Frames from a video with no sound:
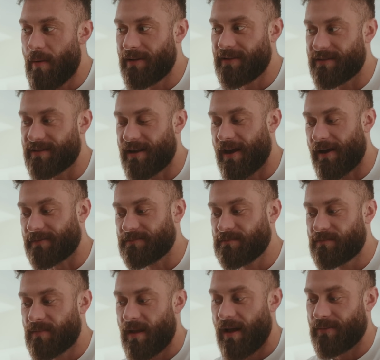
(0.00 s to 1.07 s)
on this kick.
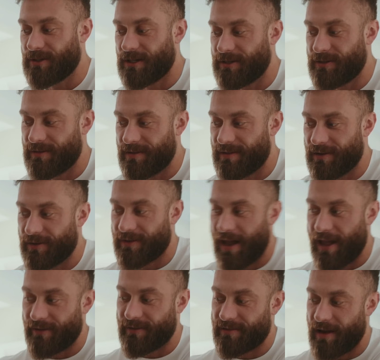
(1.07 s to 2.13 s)
I'm trying to do the zero
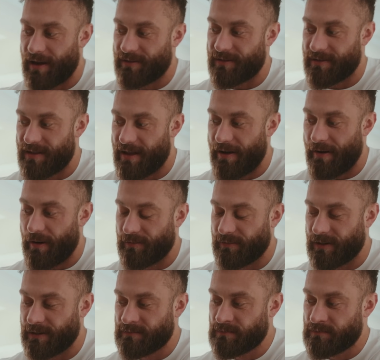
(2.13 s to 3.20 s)
calorie sauces now
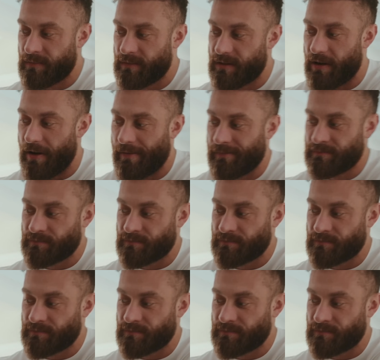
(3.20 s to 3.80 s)
only, so